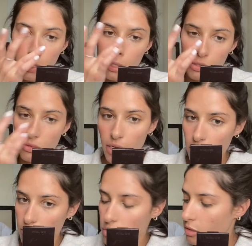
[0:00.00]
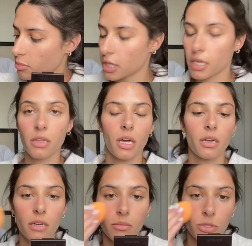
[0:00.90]
So now that I'm done blending that
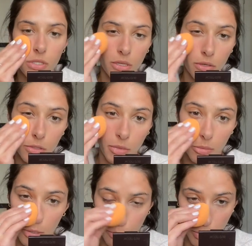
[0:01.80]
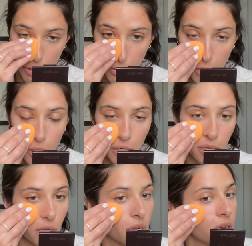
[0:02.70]
in, I'm just gonna use my beauty blender and
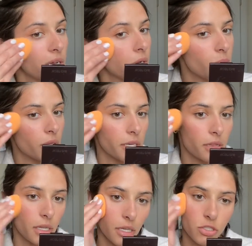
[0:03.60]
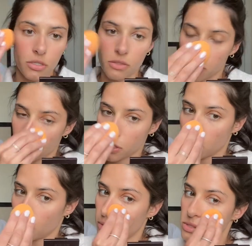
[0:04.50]
blend in the edges just so
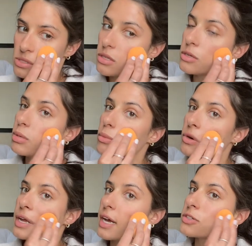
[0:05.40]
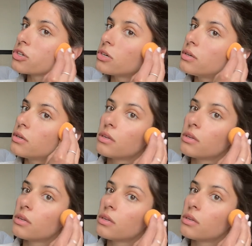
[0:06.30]
that it looks a little bit more natural,